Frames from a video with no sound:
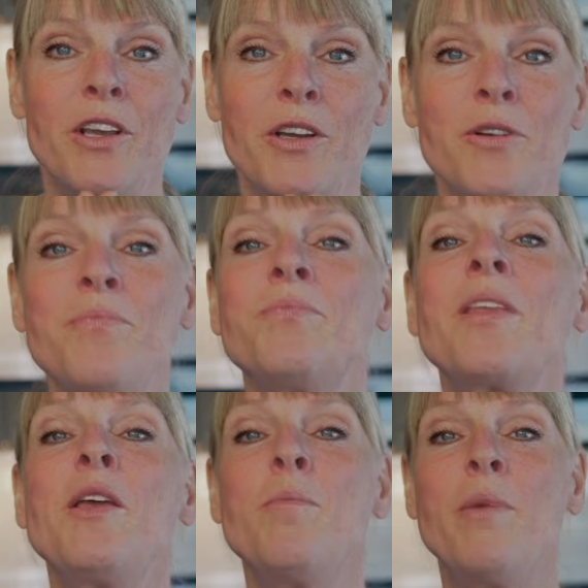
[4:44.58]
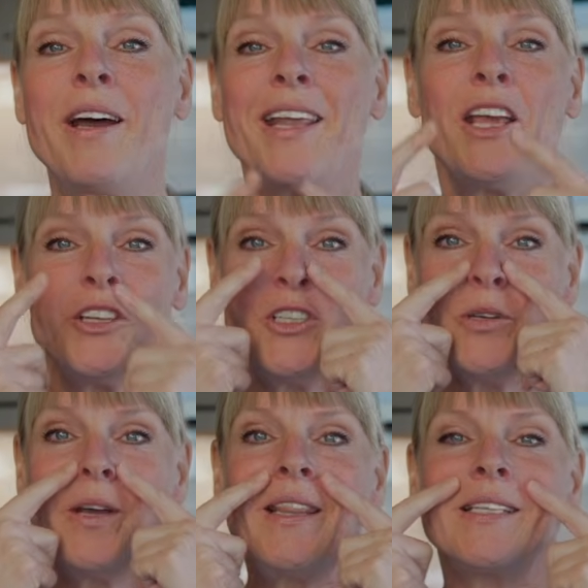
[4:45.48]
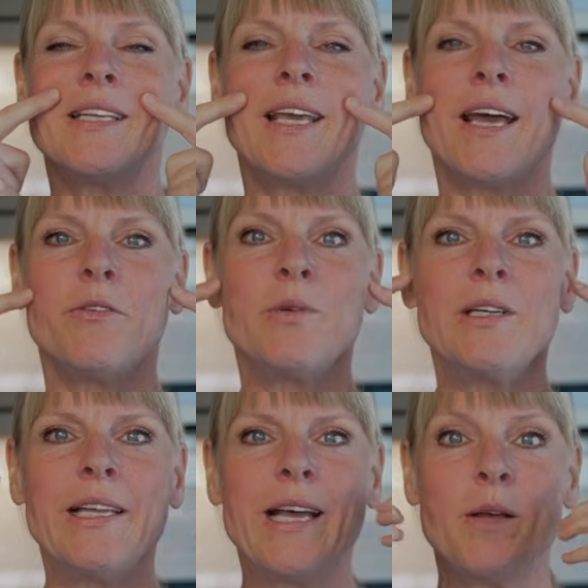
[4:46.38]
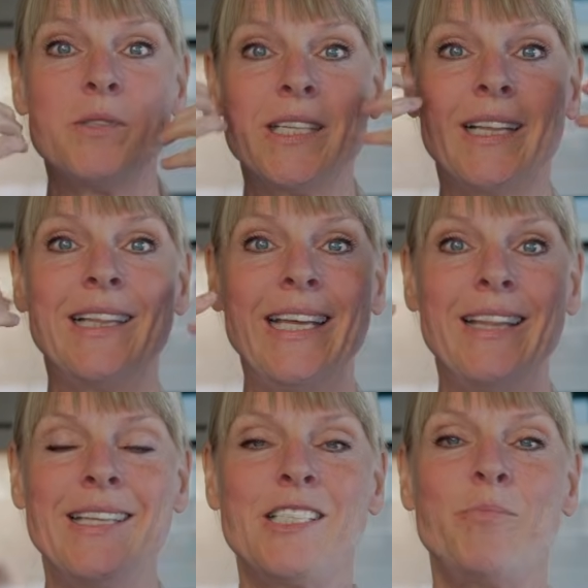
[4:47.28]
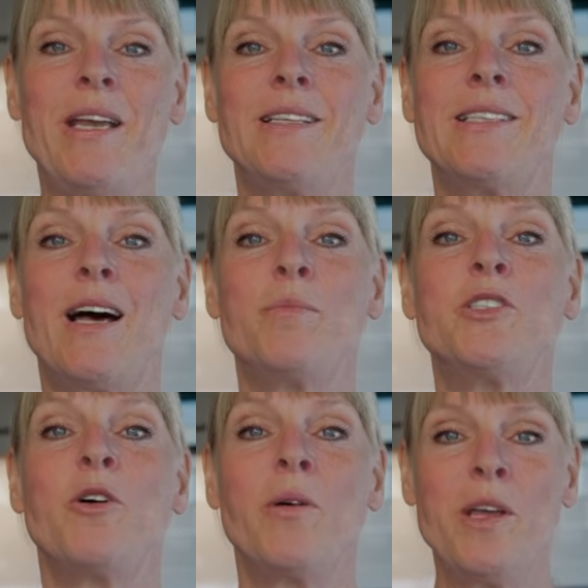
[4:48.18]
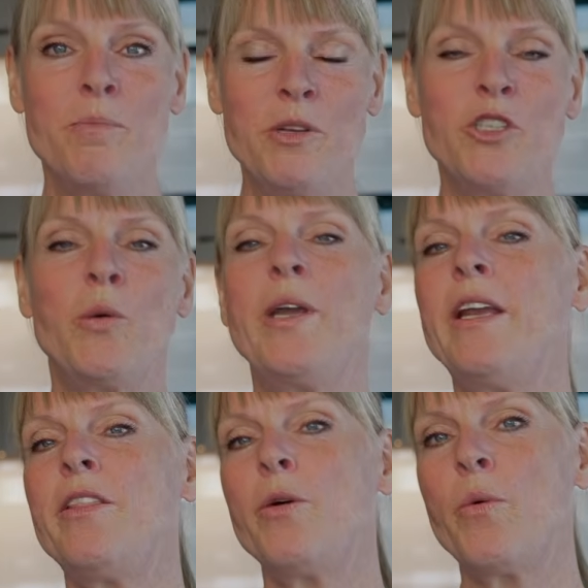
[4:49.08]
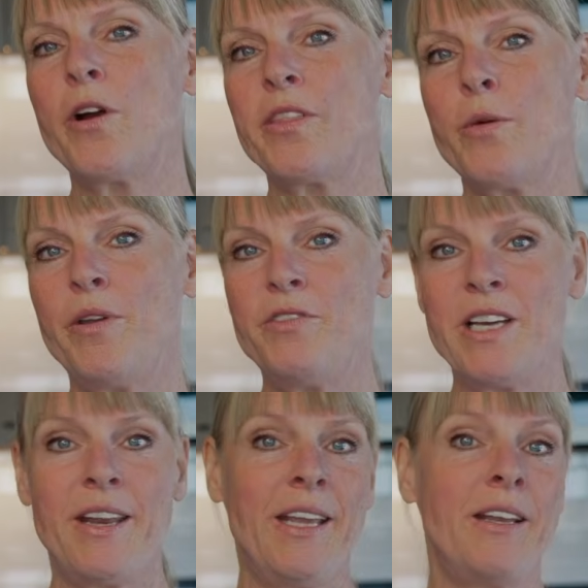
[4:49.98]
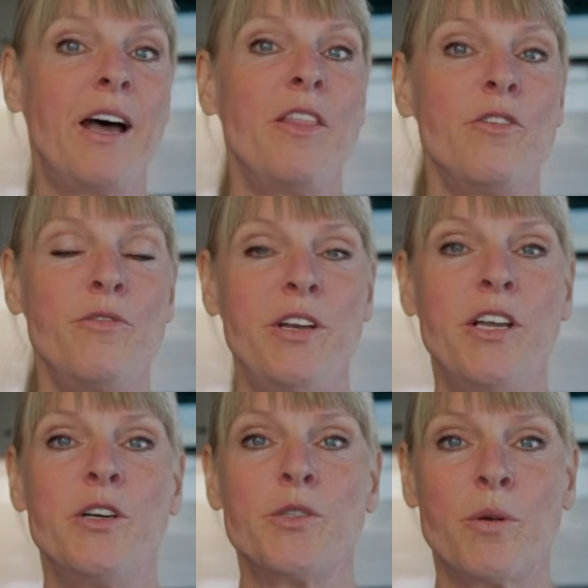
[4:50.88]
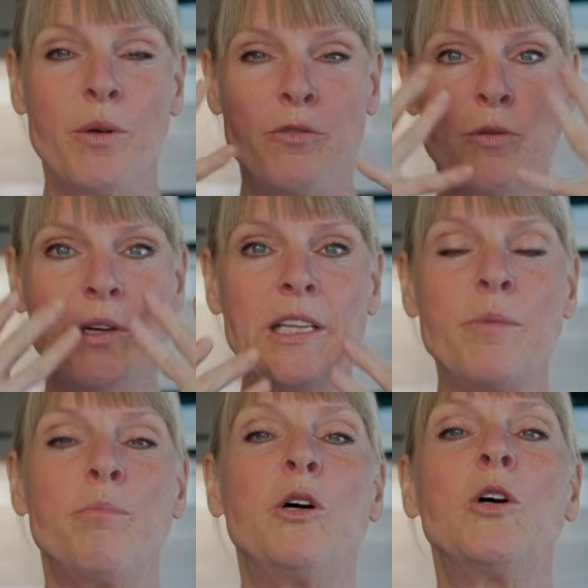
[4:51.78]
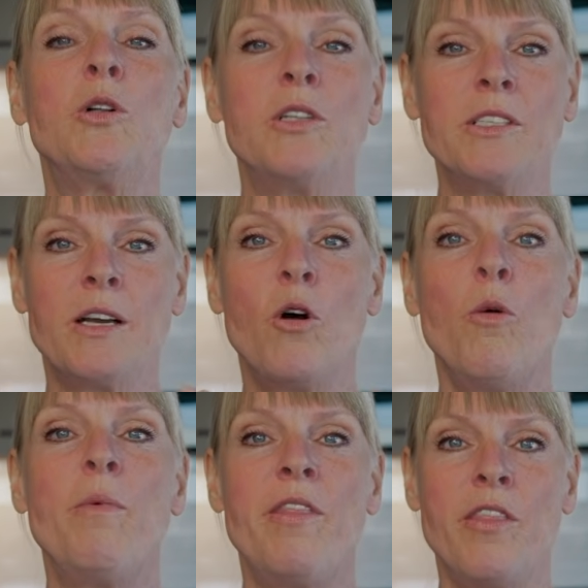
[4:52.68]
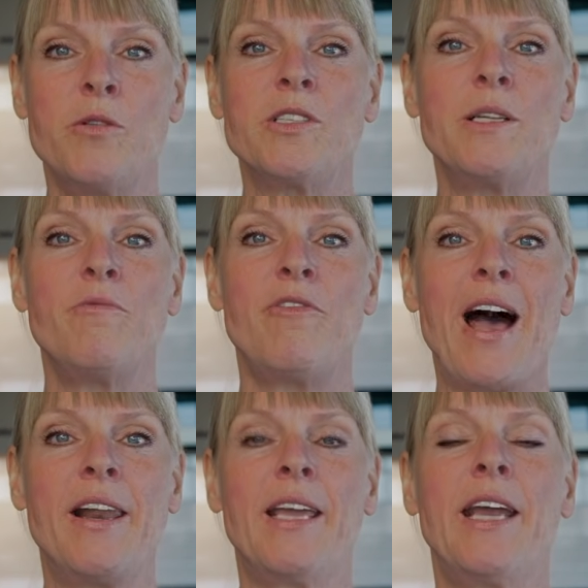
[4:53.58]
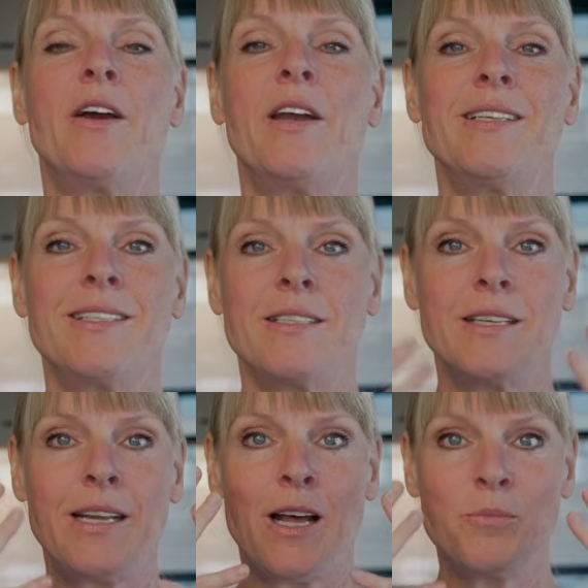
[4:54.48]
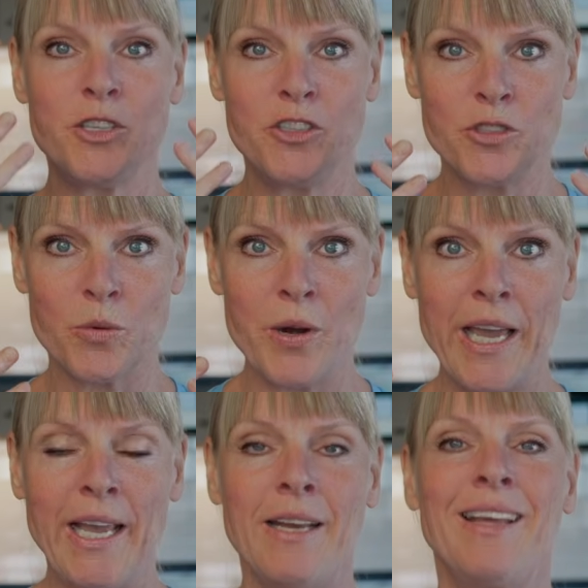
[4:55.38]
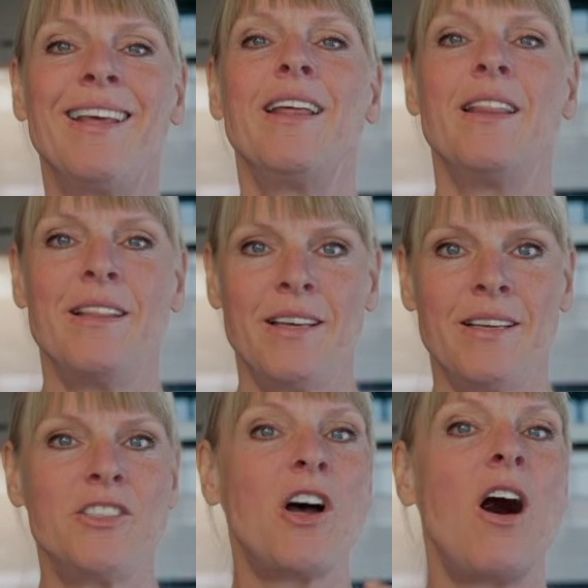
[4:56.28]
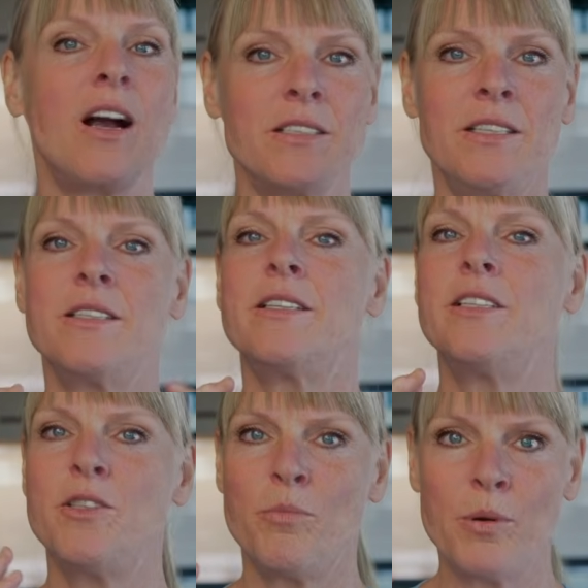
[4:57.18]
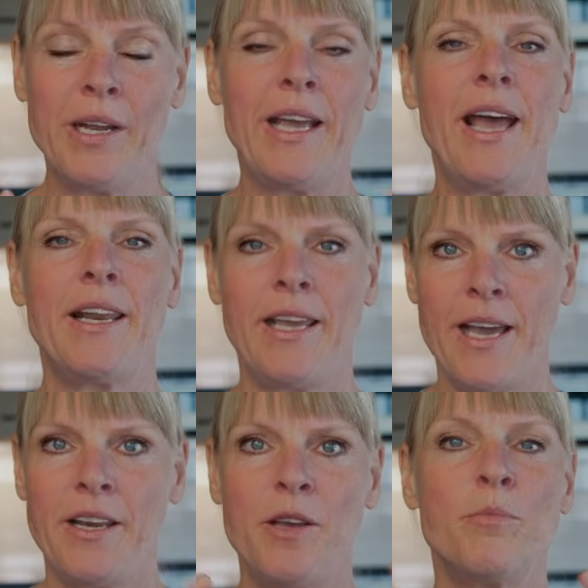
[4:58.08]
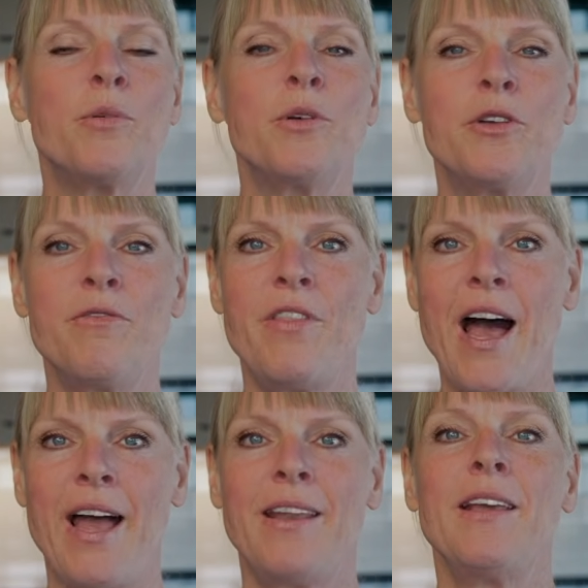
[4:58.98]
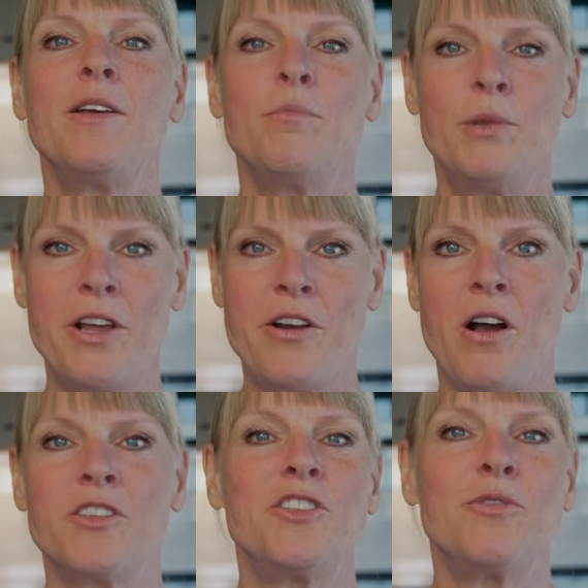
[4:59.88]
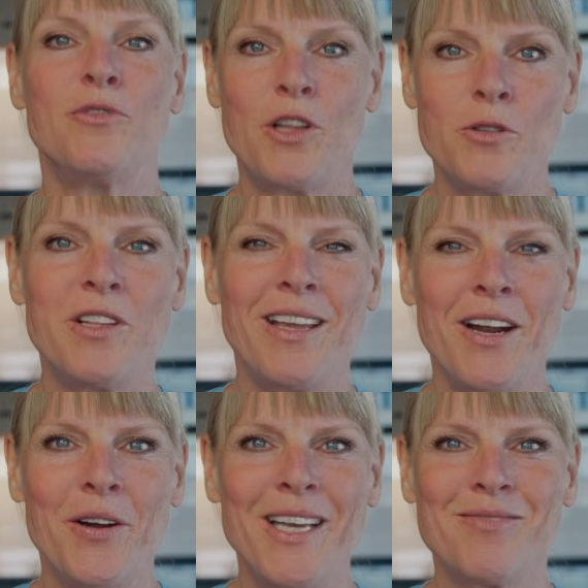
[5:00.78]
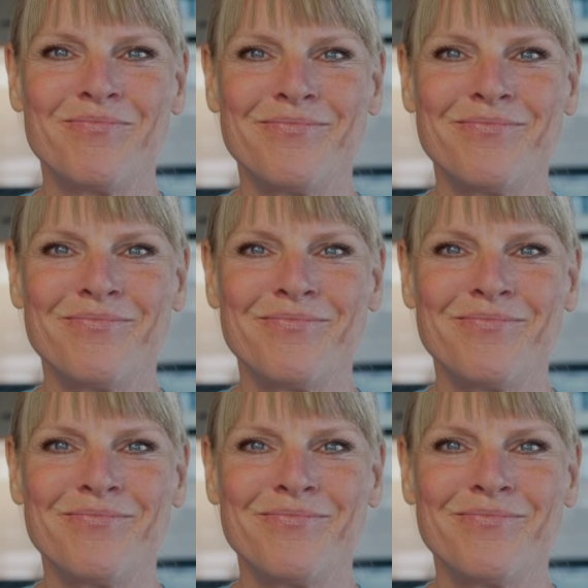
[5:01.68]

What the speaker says: you. But doing this again really helps to clean this space up. So between the work that we've done in other videos where we've really pulled open those lymphatic areas, this is going to help to drain the toxins, the debris, and again, improve that blood and oxygen flow to the area.